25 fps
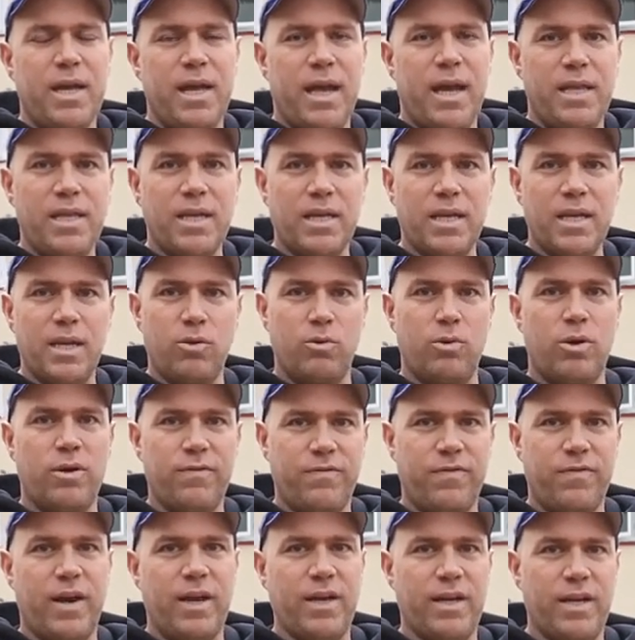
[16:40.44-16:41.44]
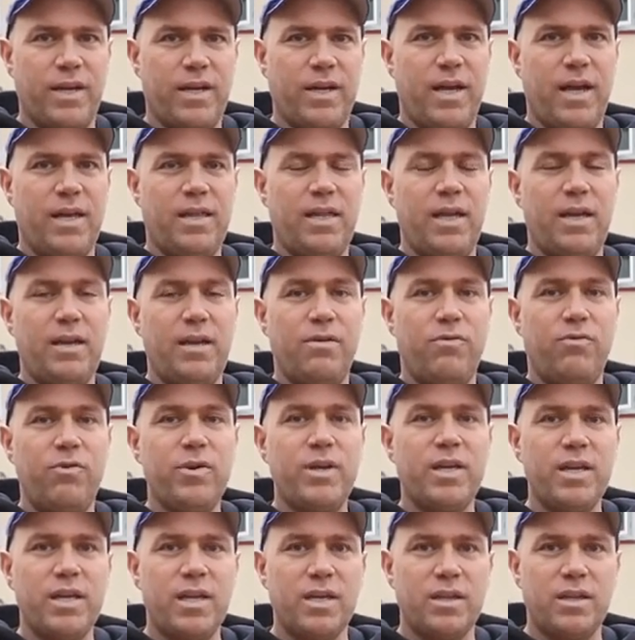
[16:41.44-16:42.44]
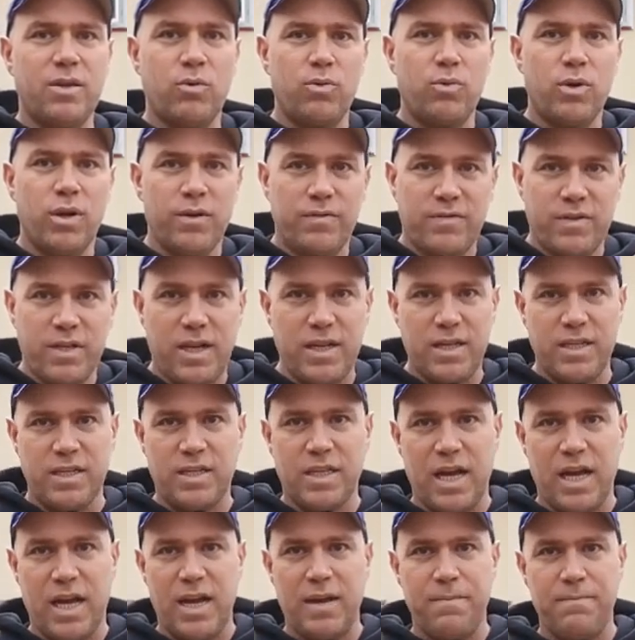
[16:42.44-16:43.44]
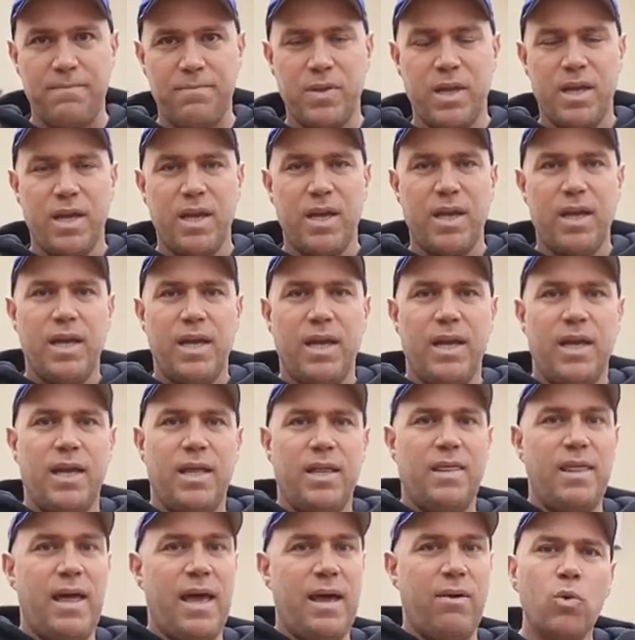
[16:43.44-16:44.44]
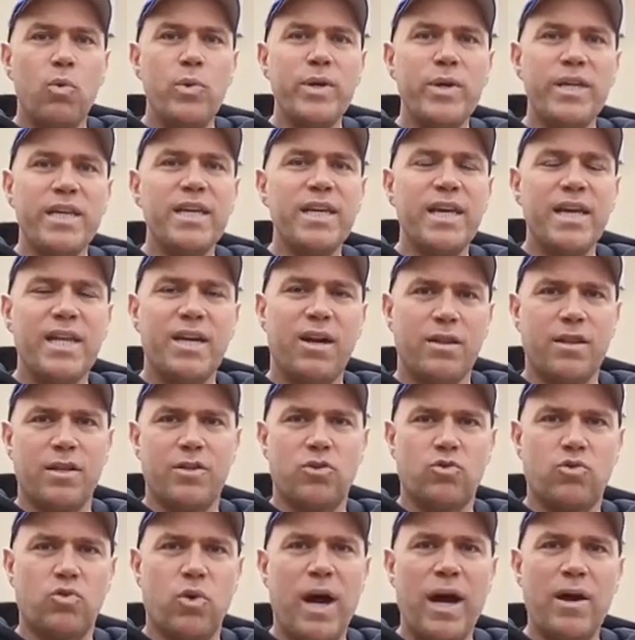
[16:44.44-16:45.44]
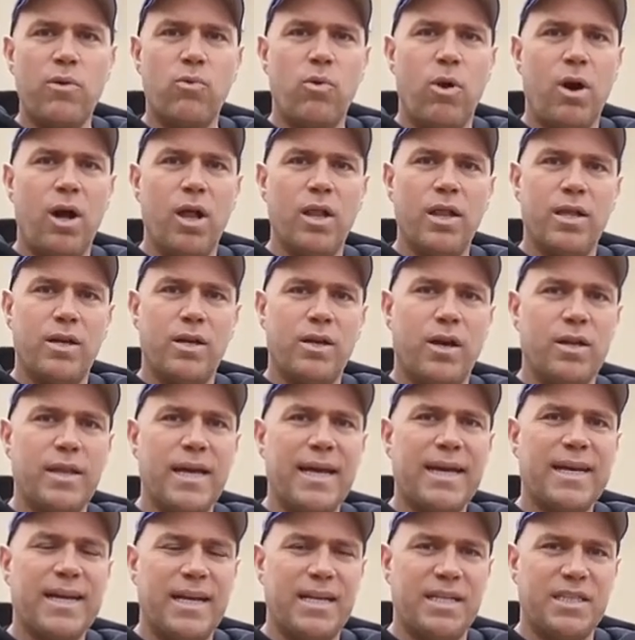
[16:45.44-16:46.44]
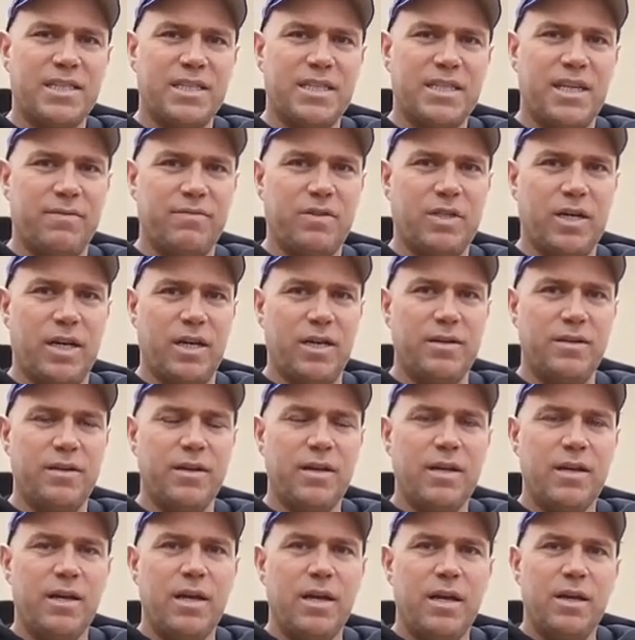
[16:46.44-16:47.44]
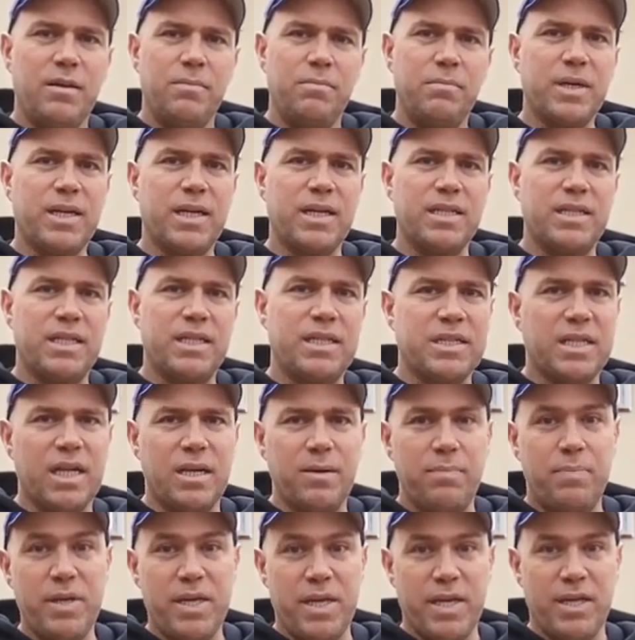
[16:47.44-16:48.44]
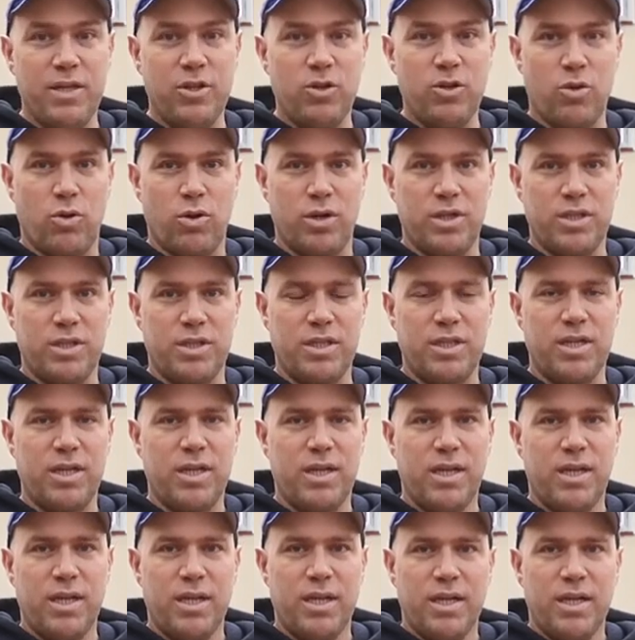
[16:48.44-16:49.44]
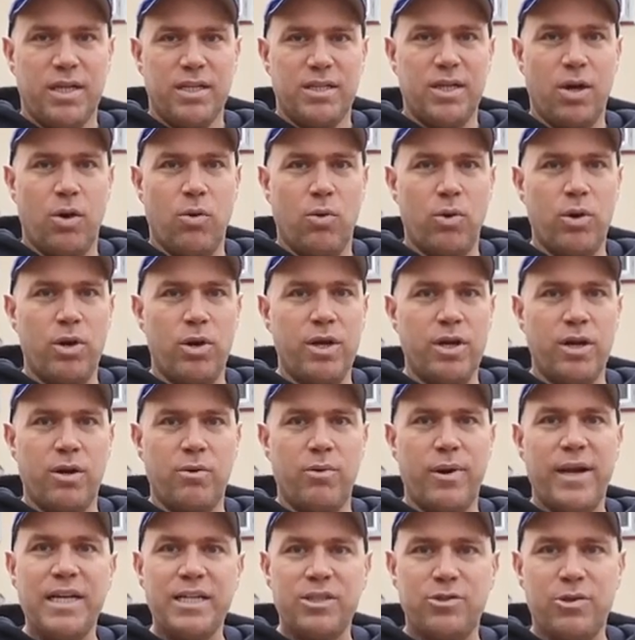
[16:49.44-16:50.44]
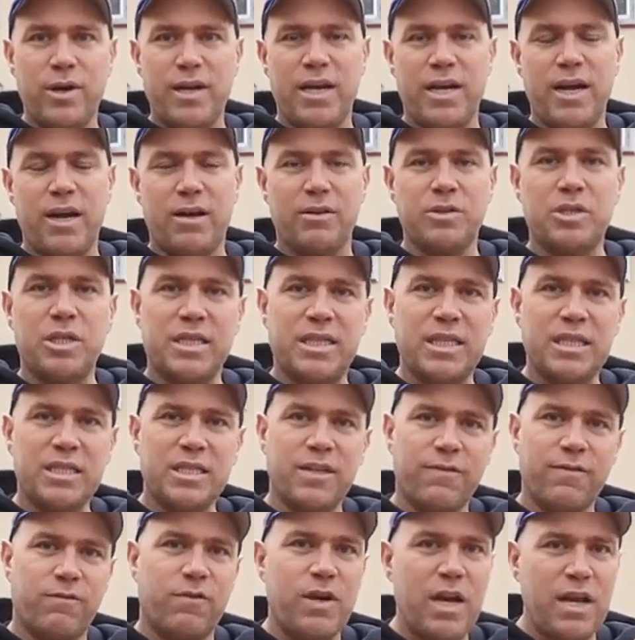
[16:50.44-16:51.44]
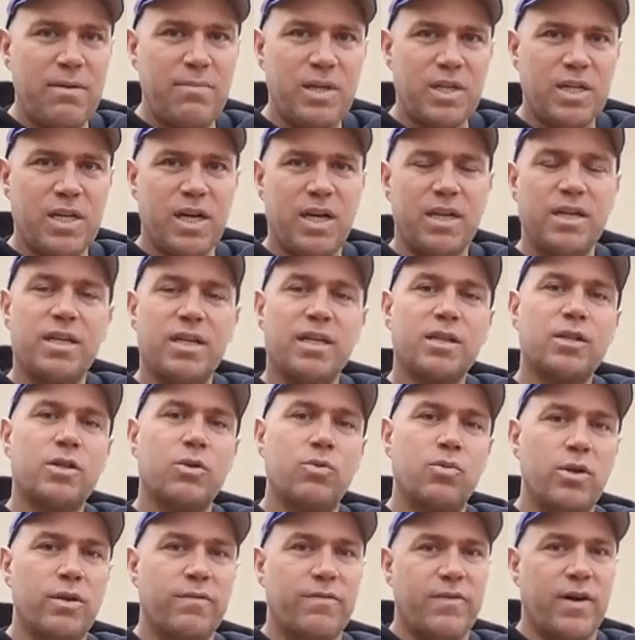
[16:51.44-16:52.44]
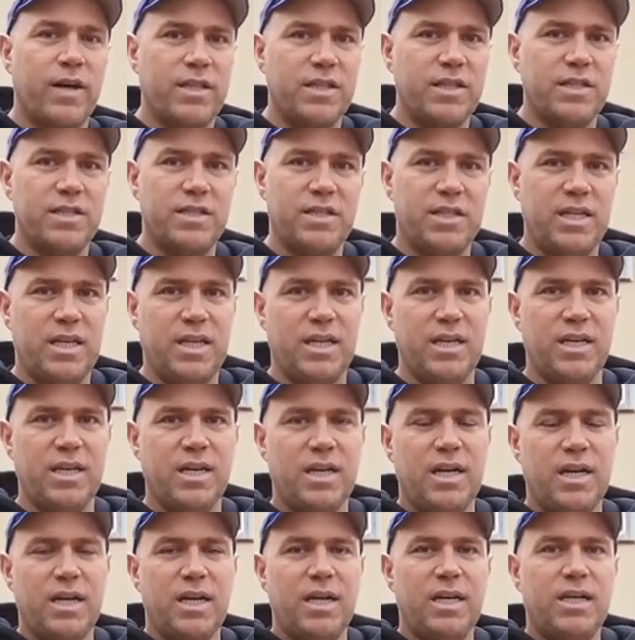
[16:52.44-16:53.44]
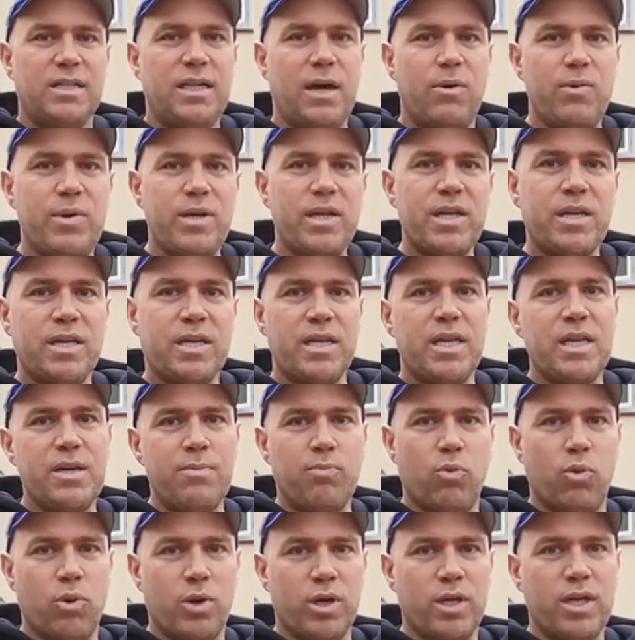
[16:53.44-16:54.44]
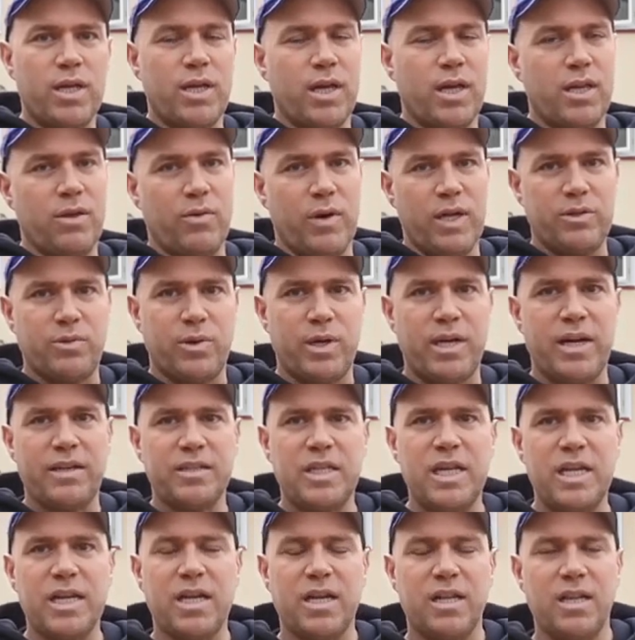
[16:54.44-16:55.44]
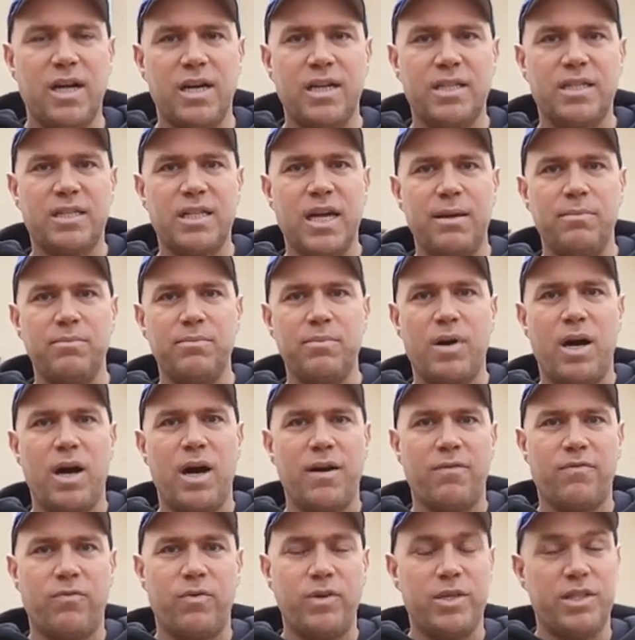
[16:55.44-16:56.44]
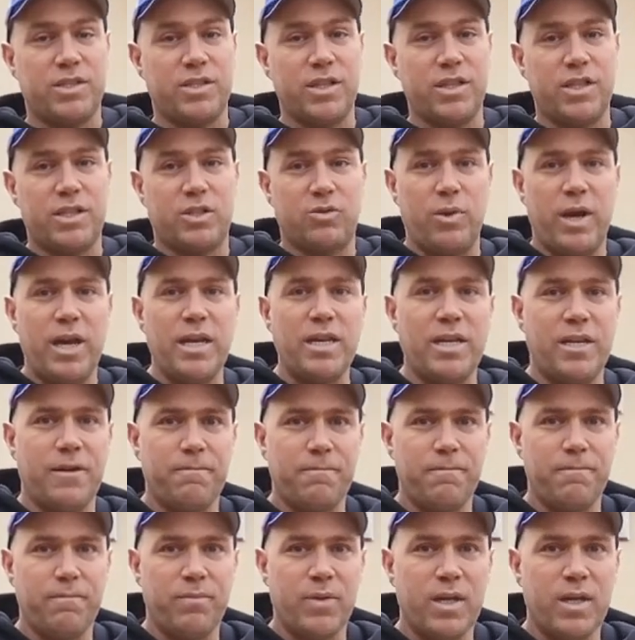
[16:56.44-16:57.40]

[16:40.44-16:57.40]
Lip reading: and then get a roof on it. And then if we can get the roof done in time, then we can get all the drywall and all that kind of stuff done because it's gonna be indoors. So we're in a race right now to get the framing done, get the roof on this thing so that we can keep working. Otherwise, we're gonna have to take a lot of time off when it starts raining.